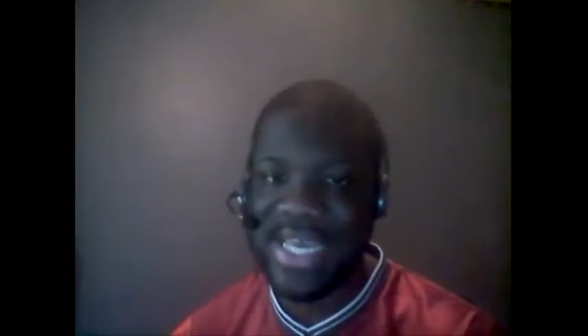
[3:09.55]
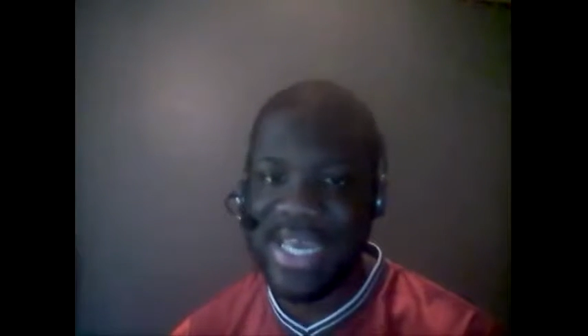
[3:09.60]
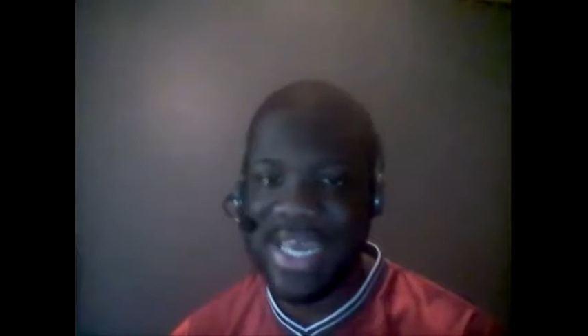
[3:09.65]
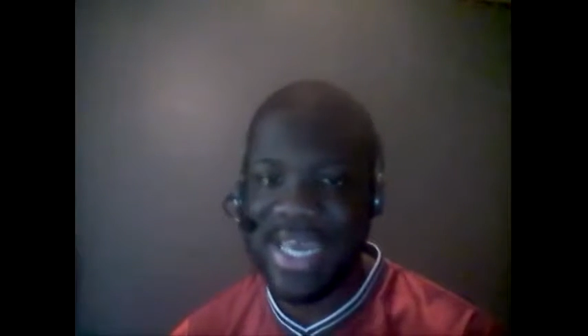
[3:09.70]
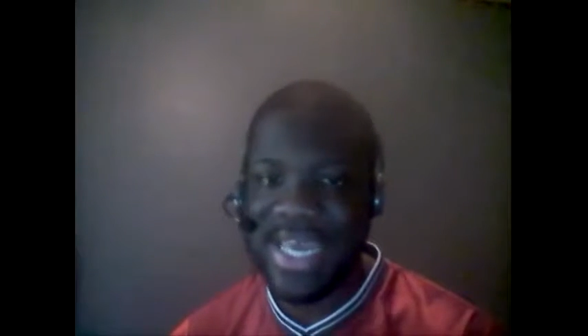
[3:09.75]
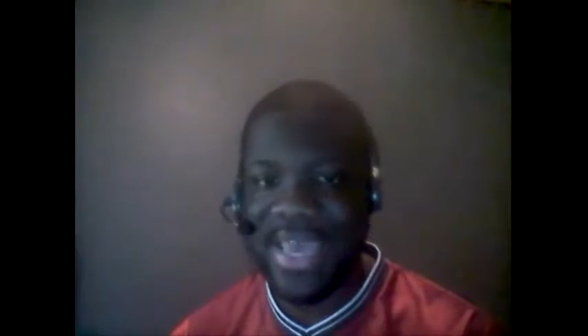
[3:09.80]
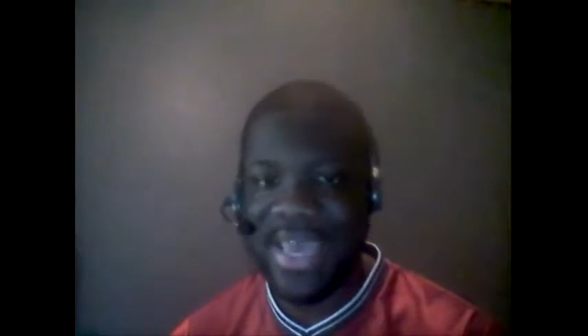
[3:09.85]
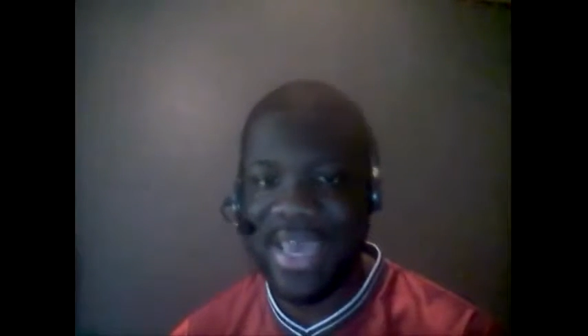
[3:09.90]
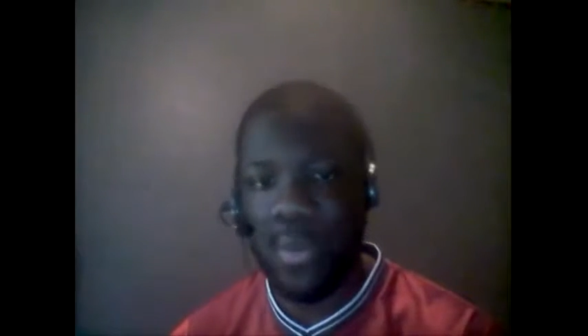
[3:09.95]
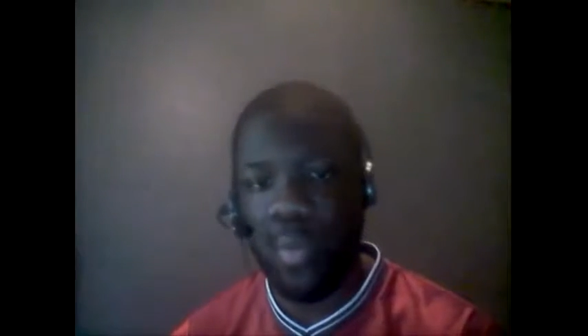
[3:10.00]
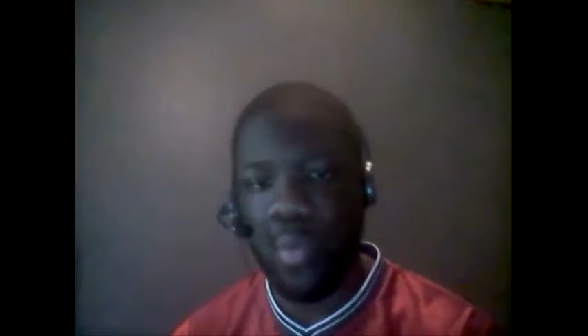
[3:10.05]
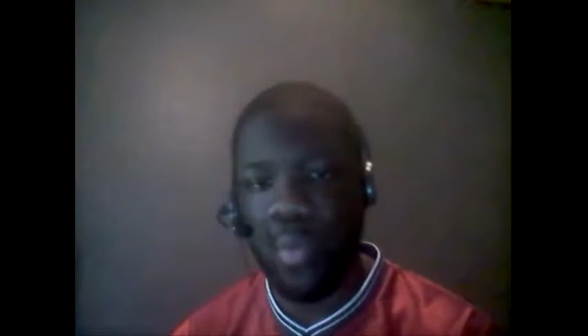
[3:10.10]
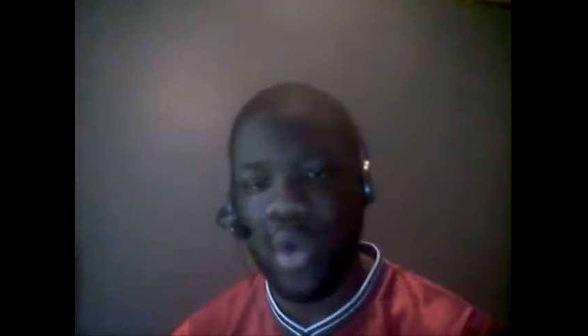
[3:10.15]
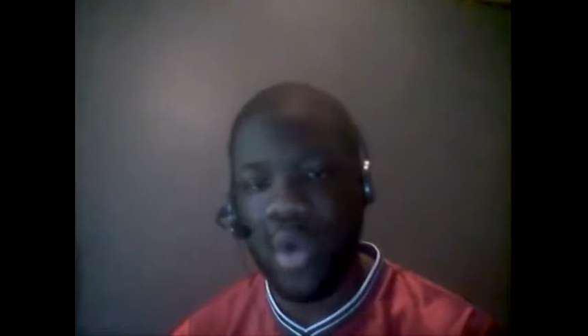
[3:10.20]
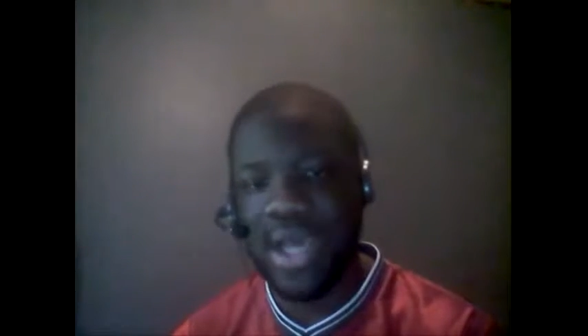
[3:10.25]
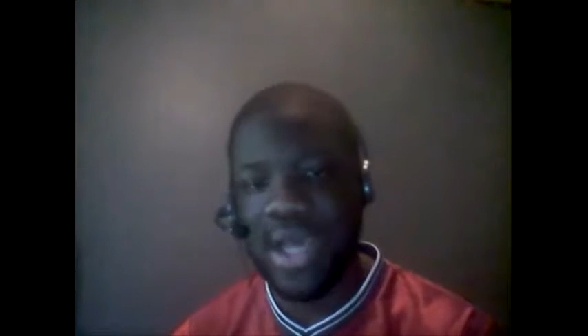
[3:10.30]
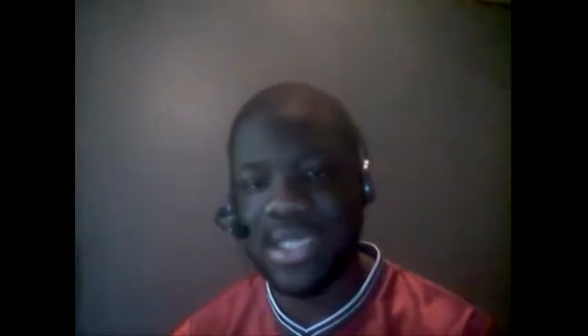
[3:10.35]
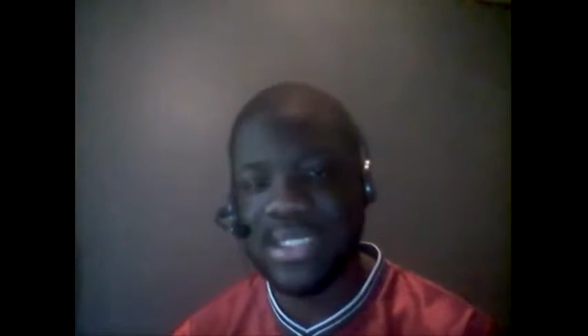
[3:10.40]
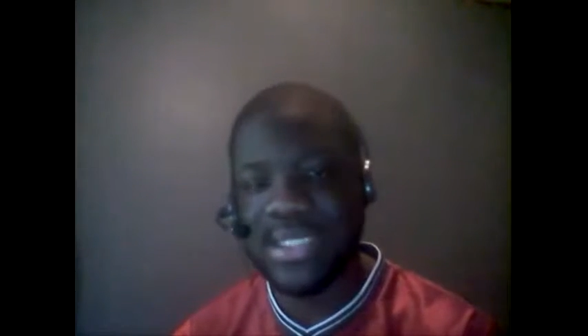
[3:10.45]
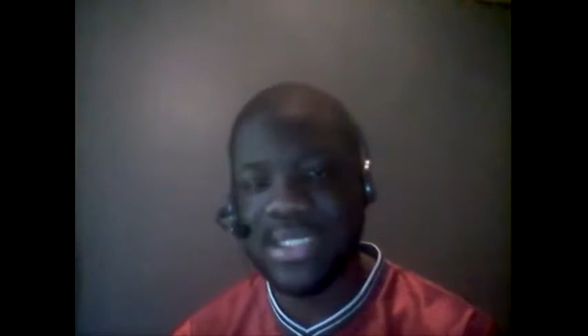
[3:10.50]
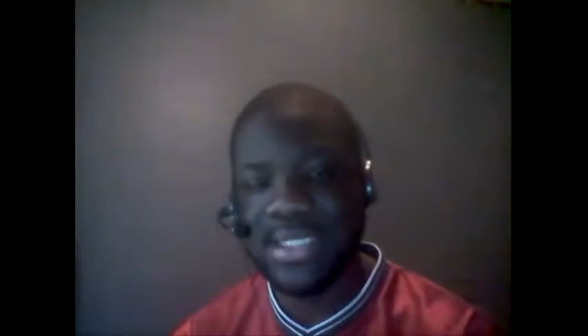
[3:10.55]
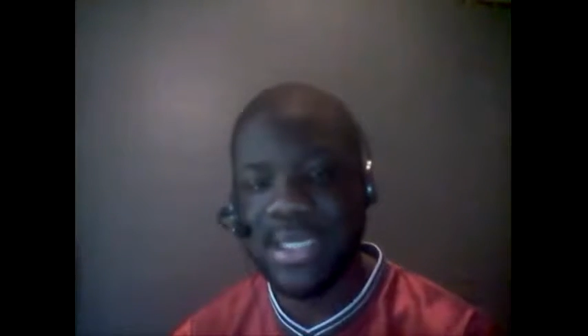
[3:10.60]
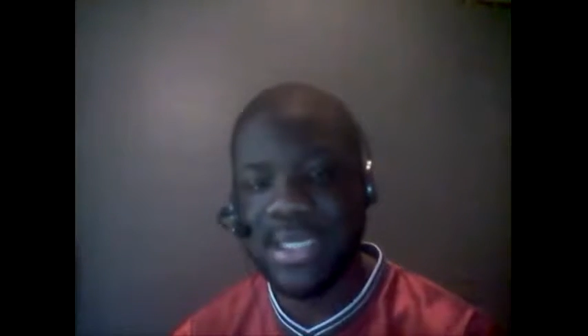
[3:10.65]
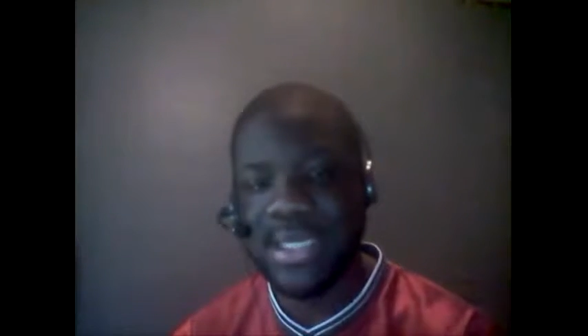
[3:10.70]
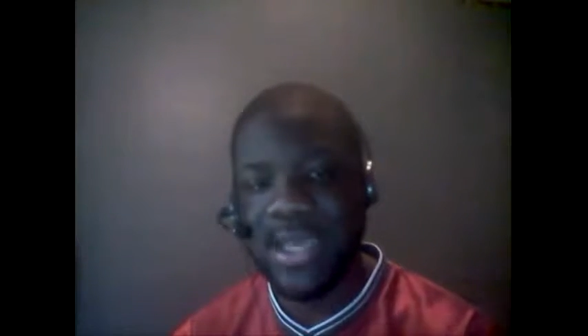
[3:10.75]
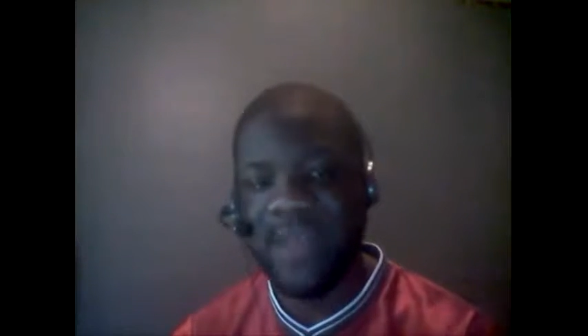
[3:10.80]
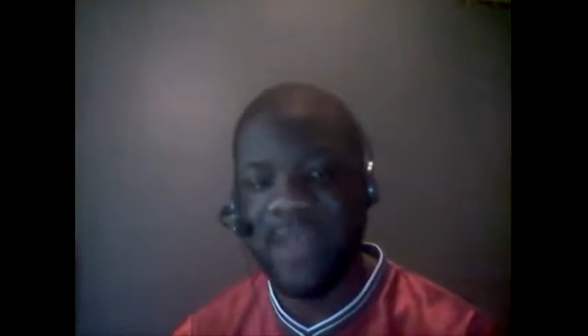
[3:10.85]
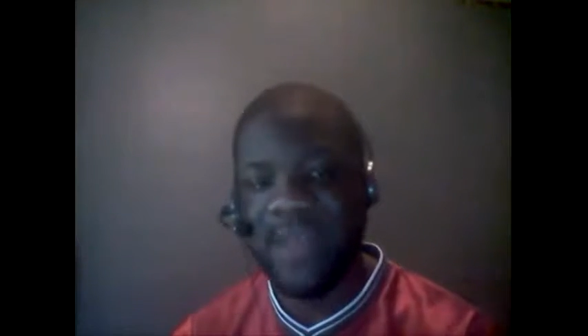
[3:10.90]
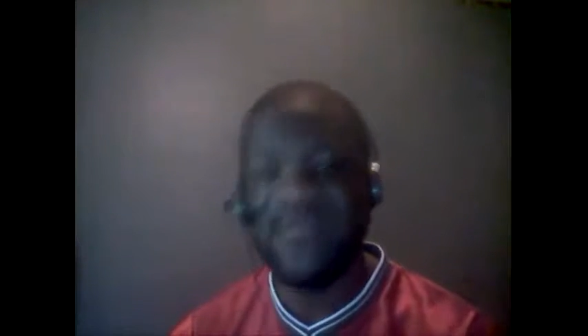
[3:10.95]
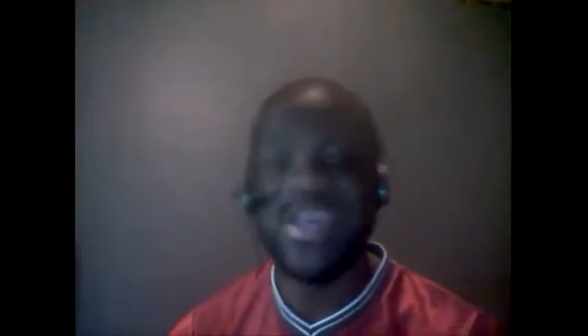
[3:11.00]
it was
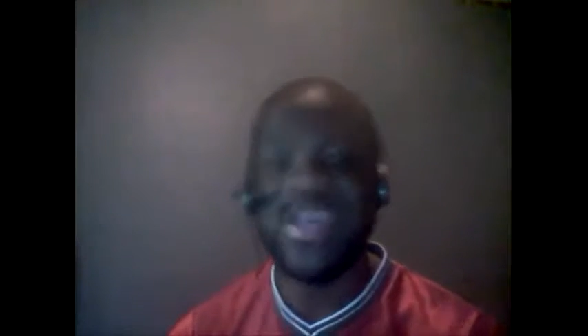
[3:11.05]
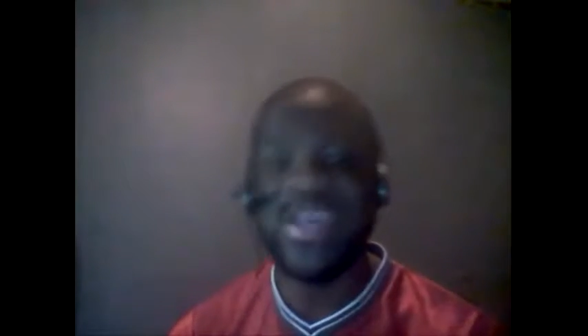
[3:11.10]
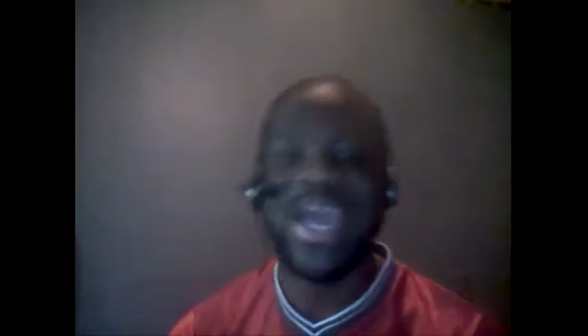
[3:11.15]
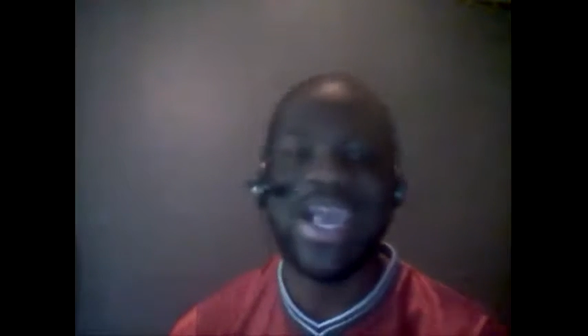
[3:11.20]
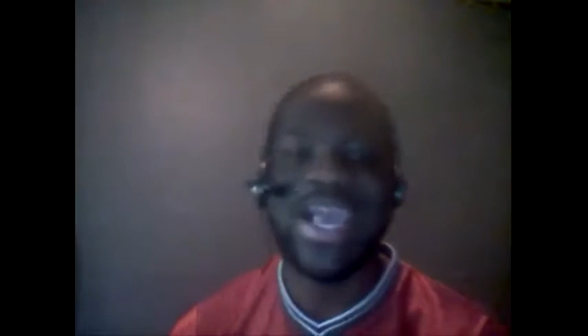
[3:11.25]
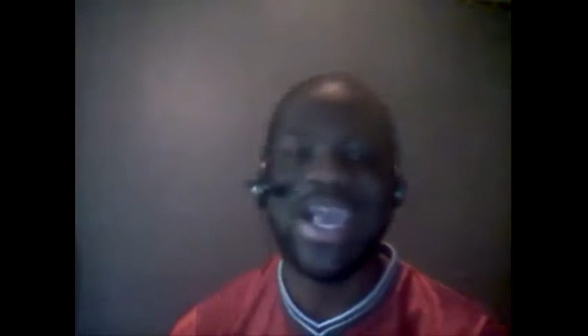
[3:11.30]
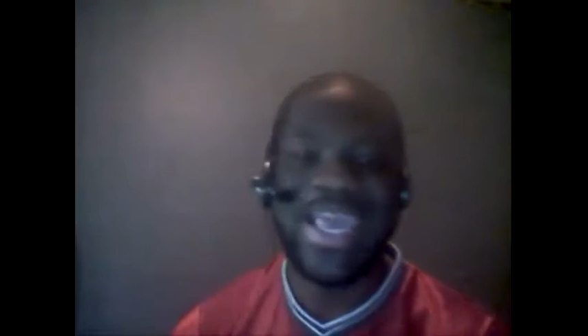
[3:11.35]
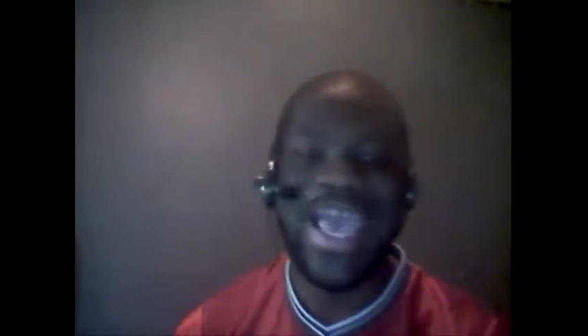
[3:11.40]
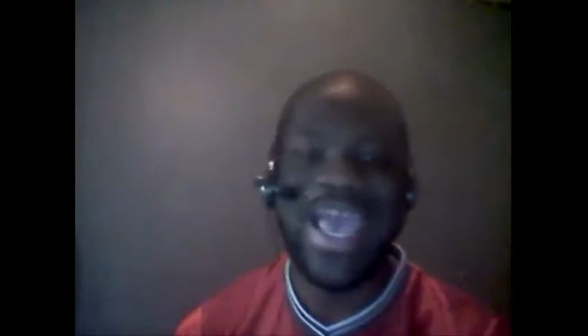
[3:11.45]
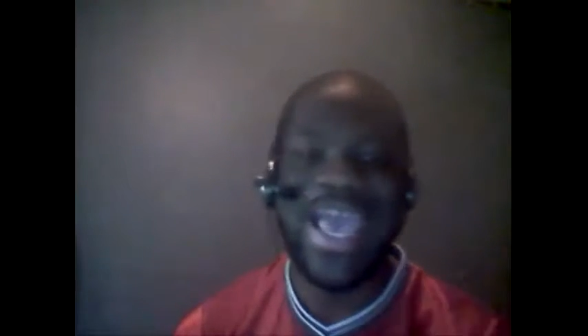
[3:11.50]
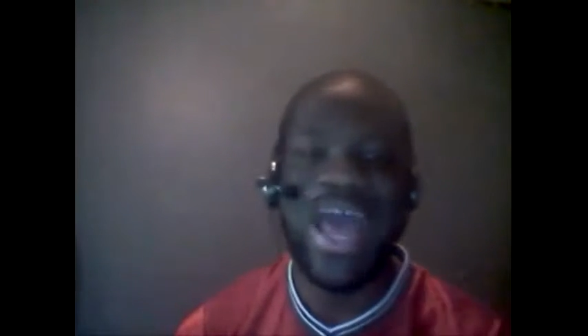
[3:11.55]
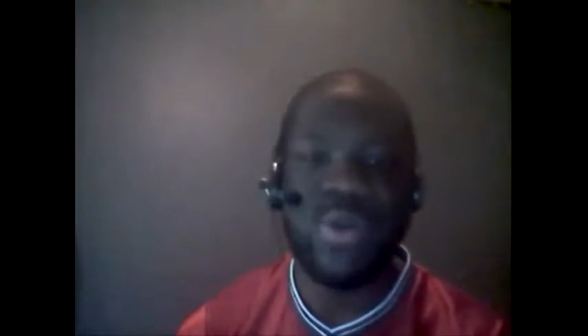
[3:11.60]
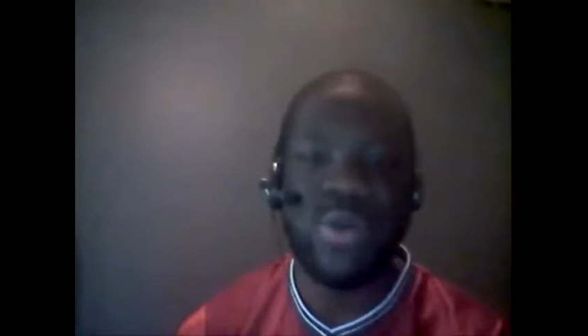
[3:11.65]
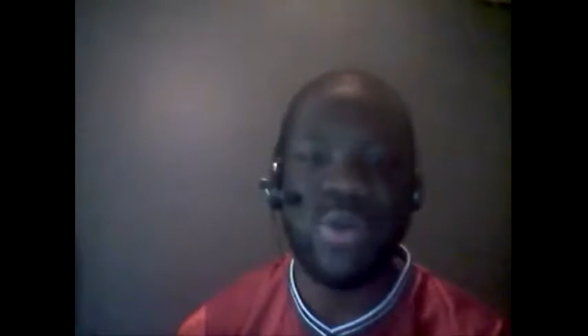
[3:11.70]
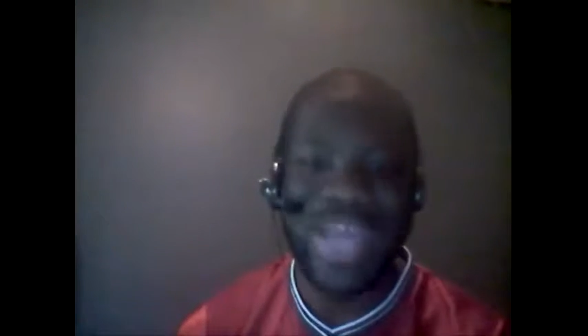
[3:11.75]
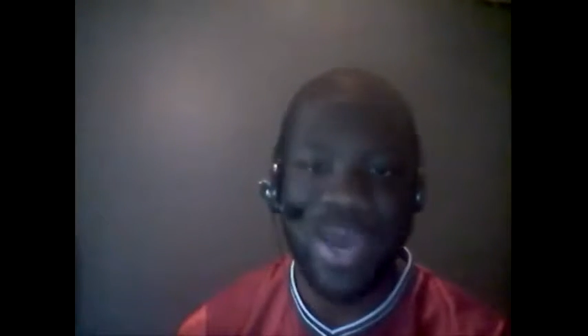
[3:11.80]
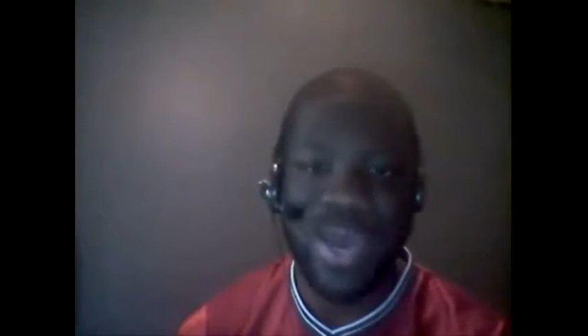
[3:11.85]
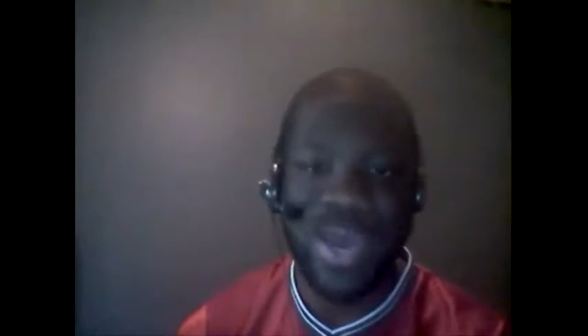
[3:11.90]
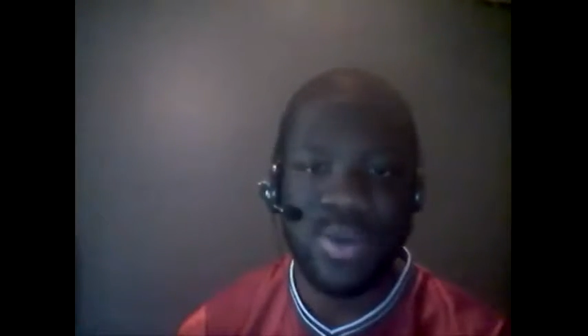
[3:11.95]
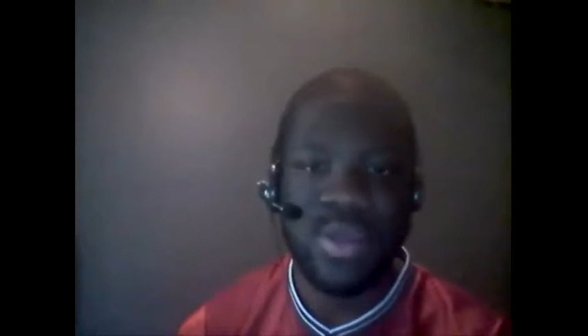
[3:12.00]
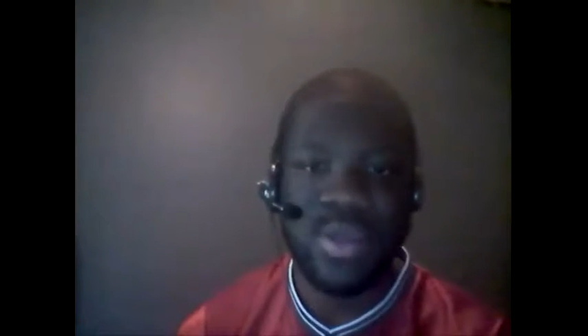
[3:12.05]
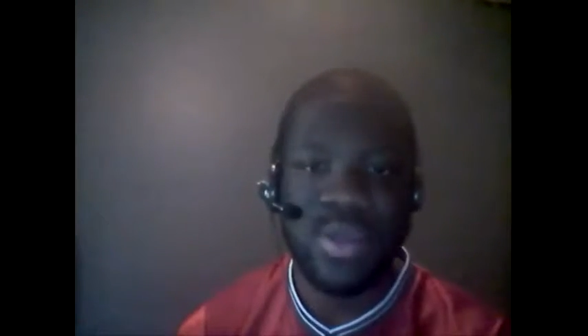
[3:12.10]
via countout,